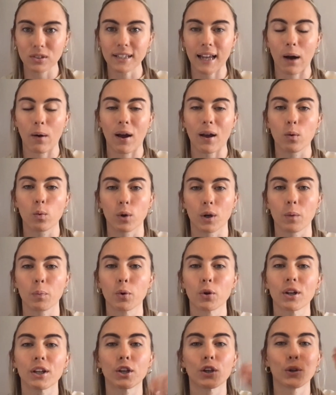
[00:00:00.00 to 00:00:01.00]
Now, I want to
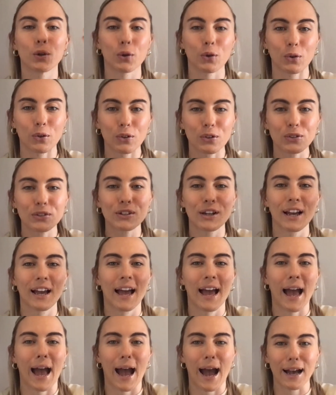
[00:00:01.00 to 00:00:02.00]
put a huge
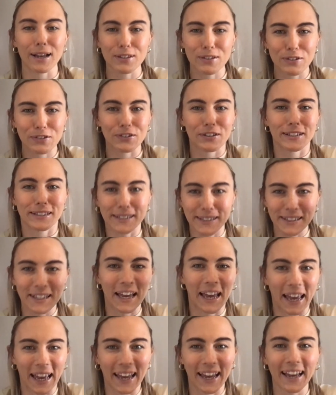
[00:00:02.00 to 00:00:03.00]
asterisk
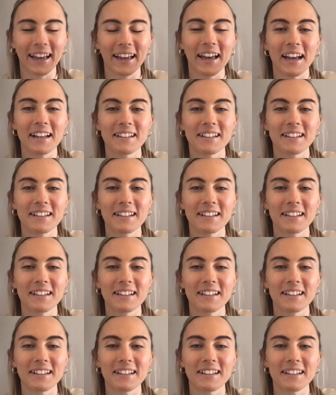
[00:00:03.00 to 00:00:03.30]
here